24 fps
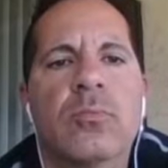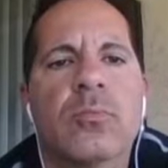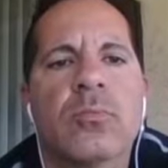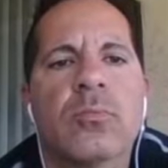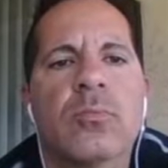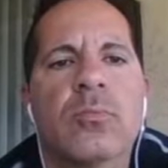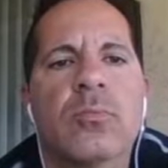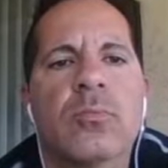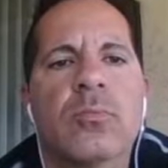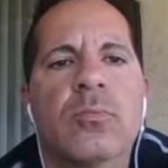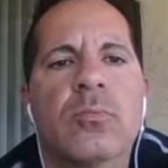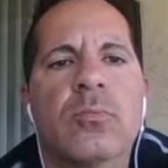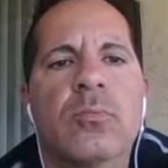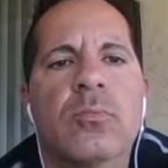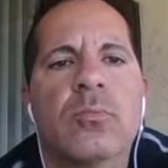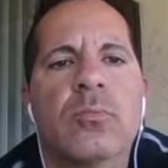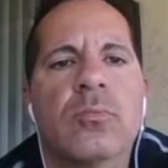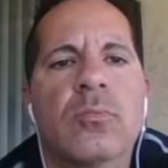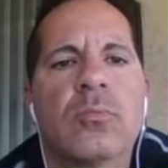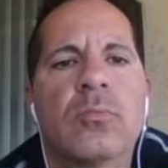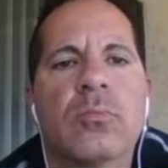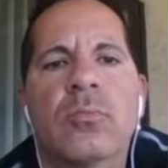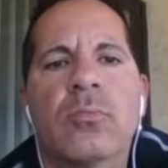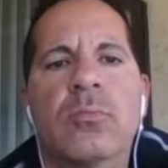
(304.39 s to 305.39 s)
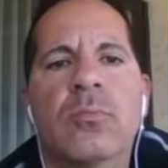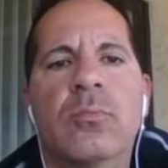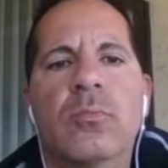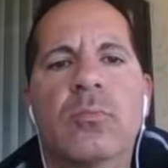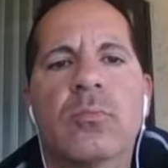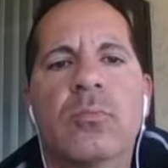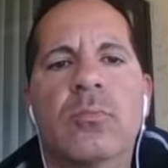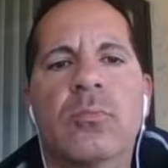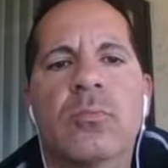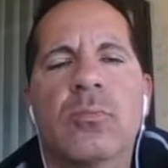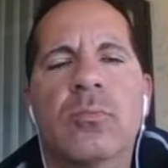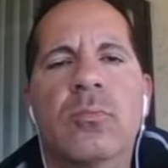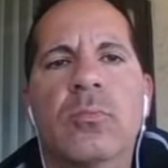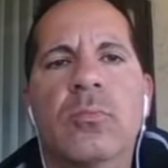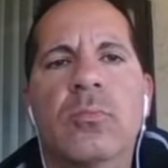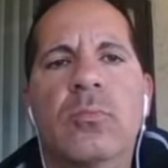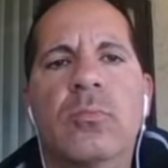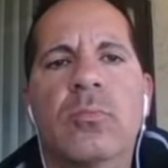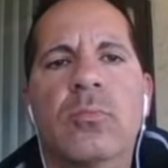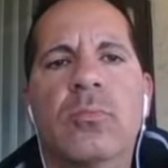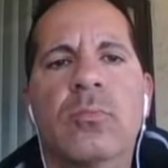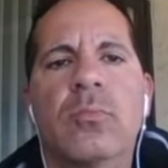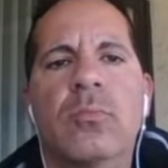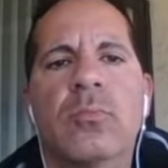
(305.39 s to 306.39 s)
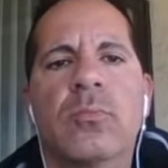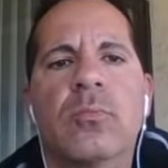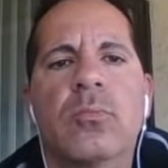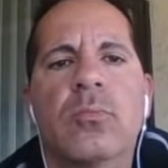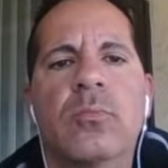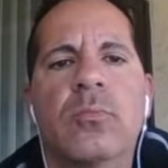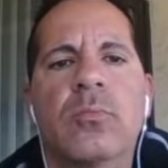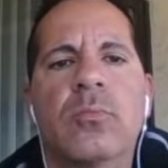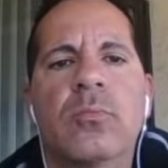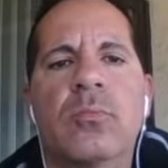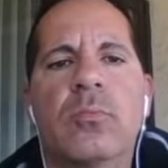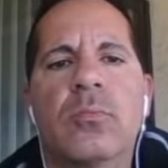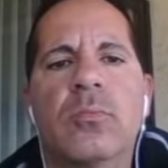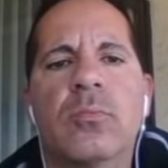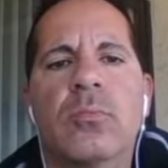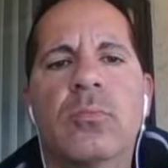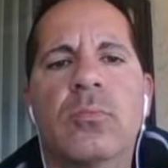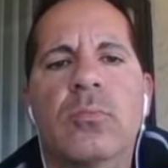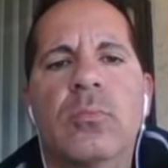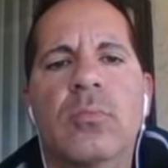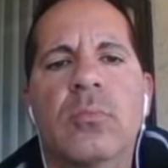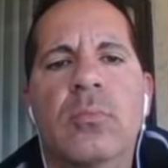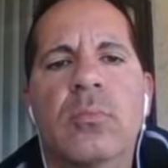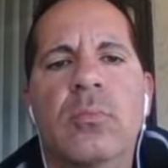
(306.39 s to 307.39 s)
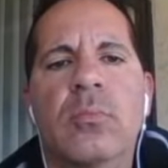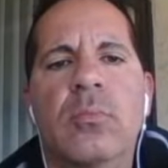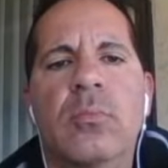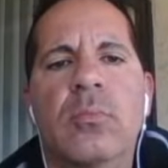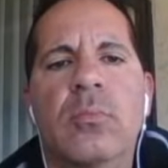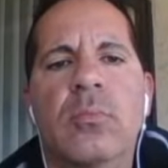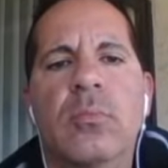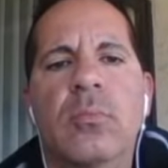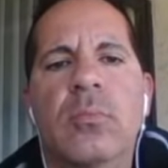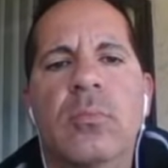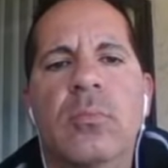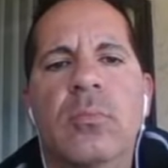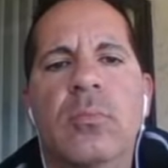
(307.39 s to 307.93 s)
(silent)